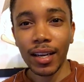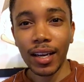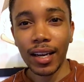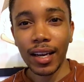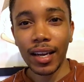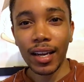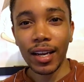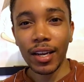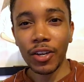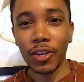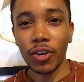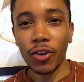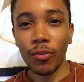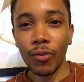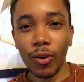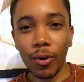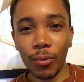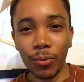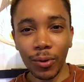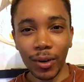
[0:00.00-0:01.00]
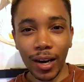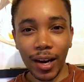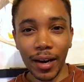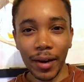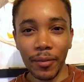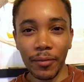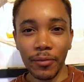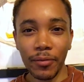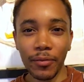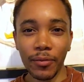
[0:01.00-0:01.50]
in your own
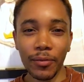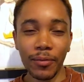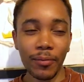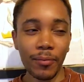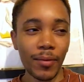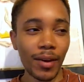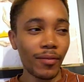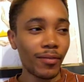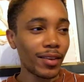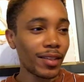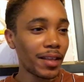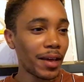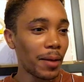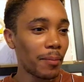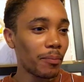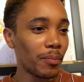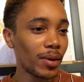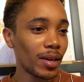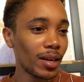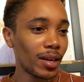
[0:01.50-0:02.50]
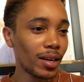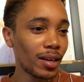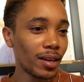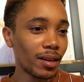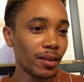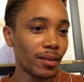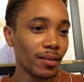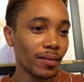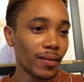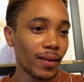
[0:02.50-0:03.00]
life, whether that
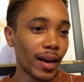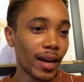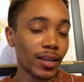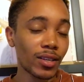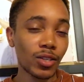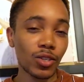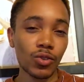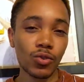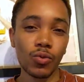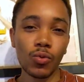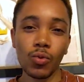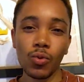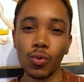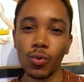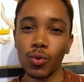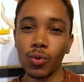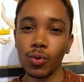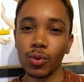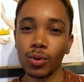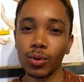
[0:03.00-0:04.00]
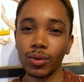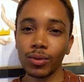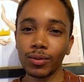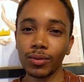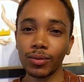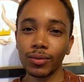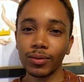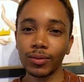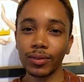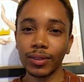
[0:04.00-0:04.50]
be at school,
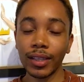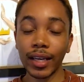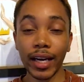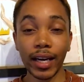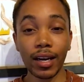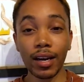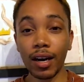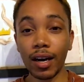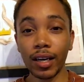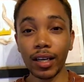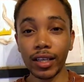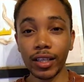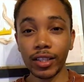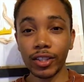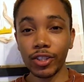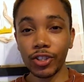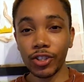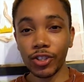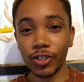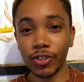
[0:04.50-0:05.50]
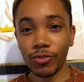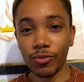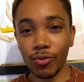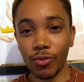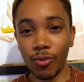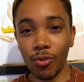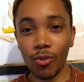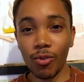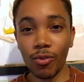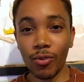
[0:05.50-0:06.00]
at college,
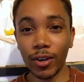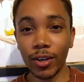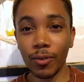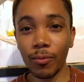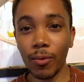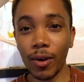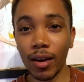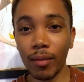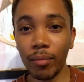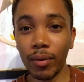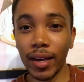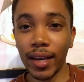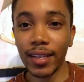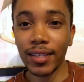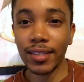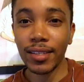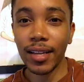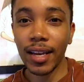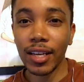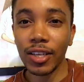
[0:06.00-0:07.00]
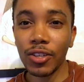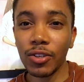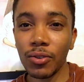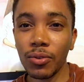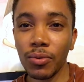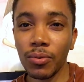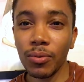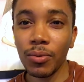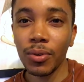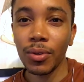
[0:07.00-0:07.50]
or in the workplace, that
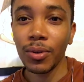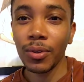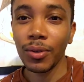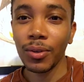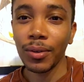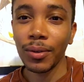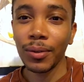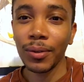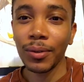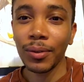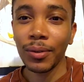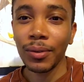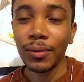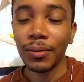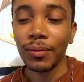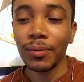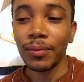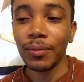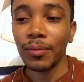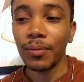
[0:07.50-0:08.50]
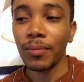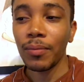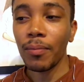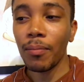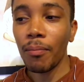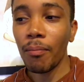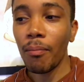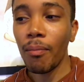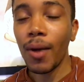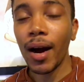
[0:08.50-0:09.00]
you
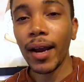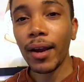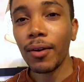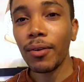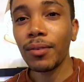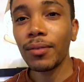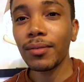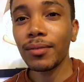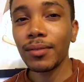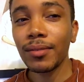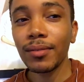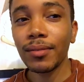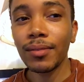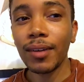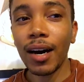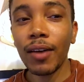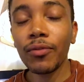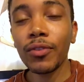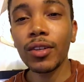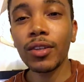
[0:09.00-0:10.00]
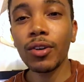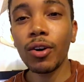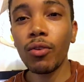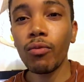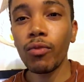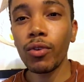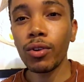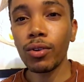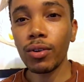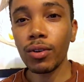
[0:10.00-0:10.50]
might often
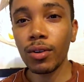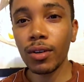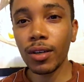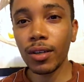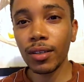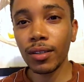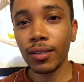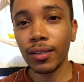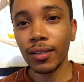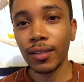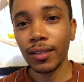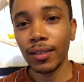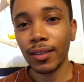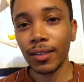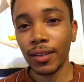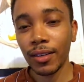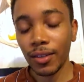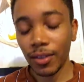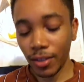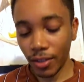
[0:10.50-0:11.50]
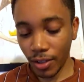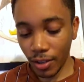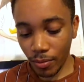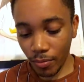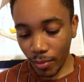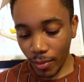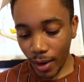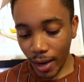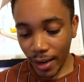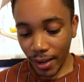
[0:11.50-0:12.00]
overlook. You
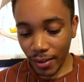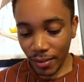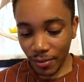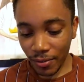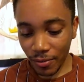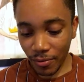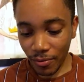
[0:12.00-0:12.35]
might